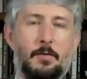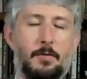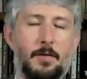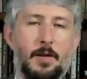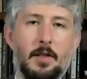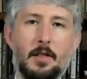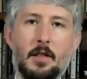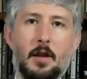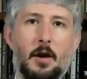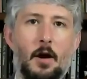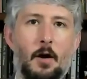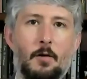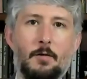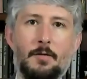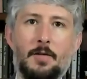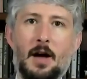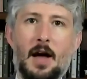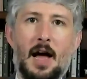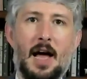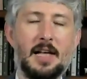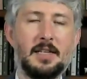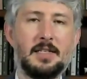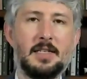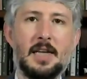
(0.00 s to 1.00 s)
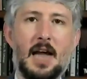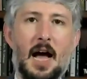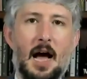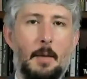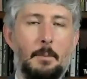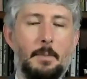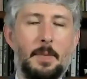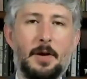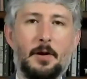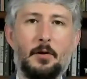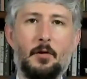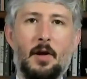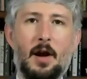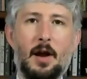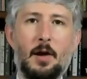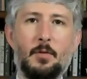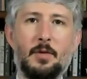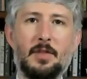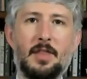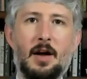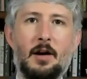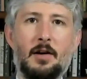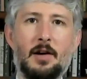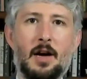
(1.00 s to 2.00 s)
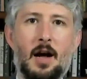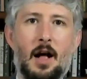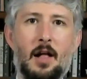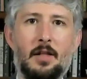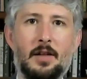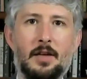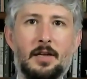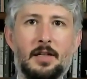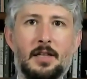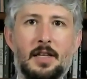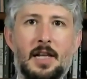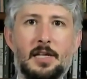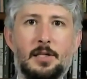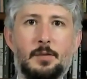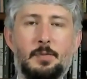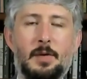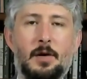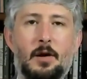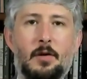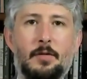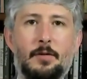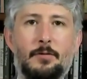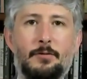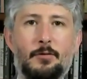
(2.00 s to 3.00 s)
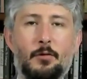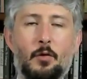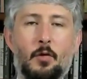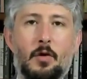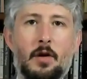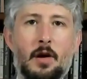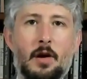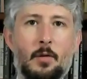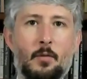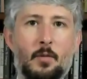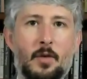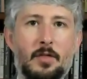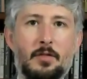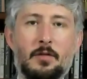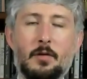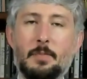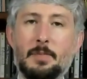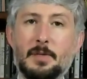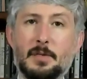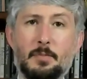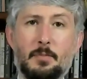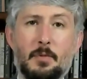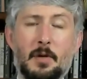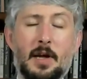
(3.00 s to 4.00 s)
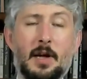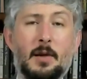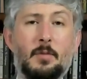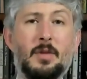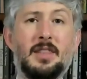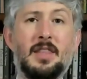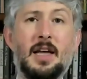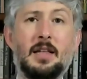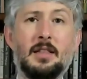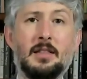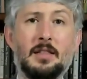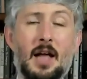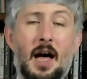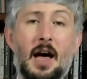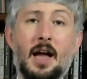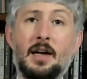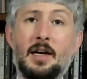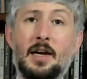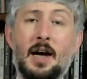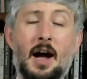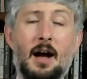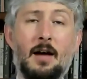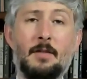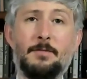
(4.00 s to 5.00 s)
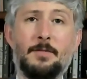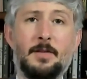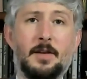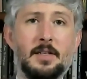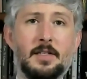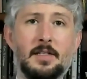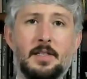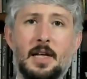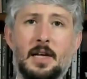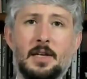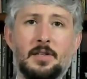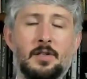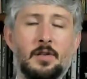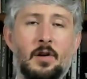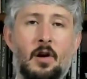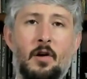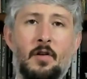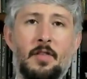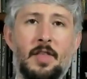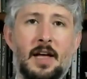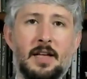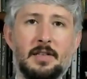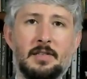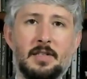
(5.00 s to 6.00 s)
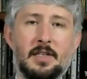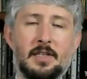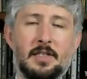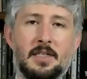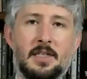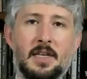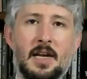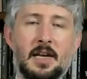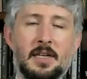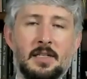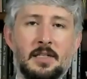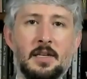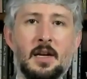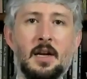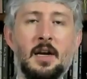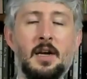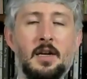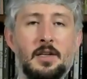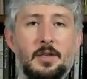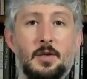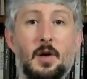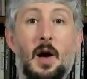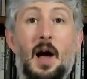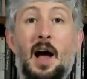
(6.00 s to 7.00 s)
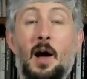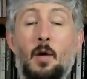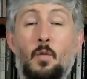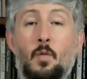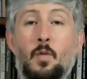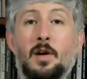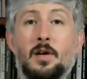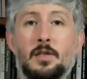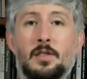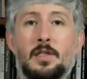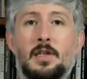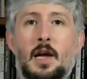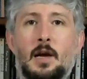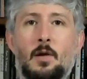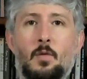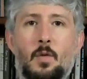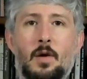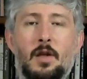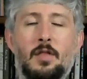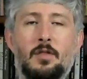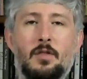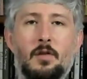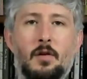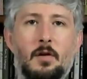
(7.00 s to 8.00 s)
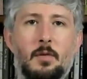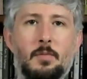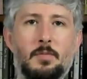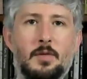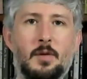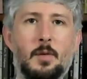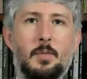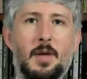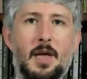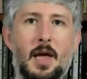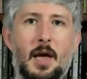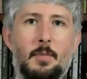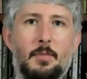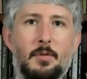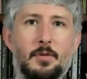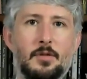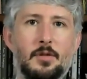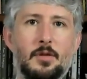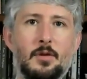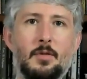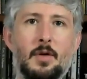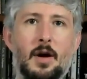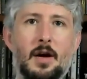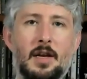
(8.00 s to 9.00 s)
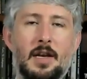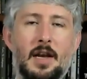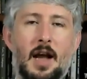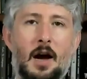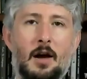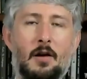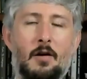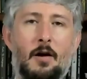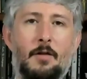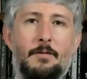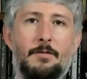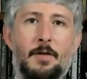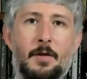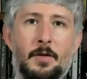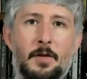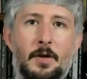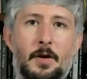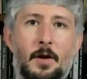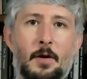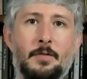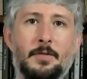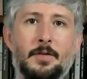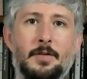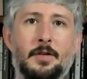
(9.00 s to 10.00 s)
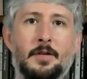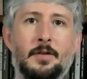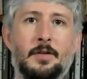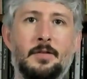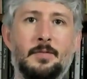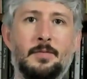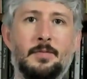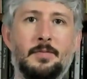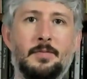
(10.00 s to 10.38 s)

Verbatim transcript: because Villanova has not been great without Colin Gillespie on the floor, and Winthrop is playing with a lot of confidence thanks to all that success. So I will take Winthrop to be able to knock off Villanova.